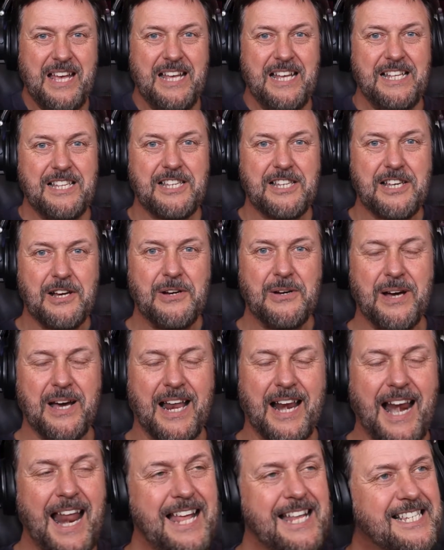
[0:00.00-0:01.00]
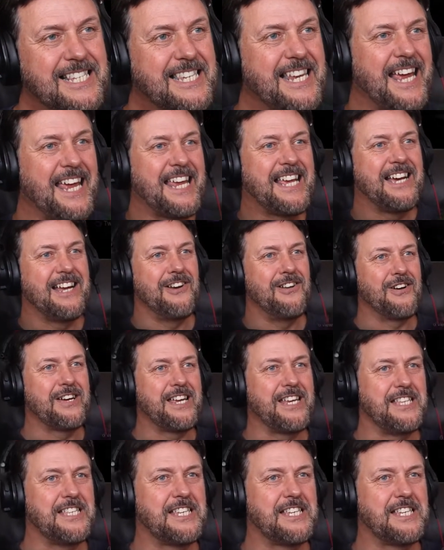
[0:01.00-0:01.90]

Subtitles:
So let's take a look and see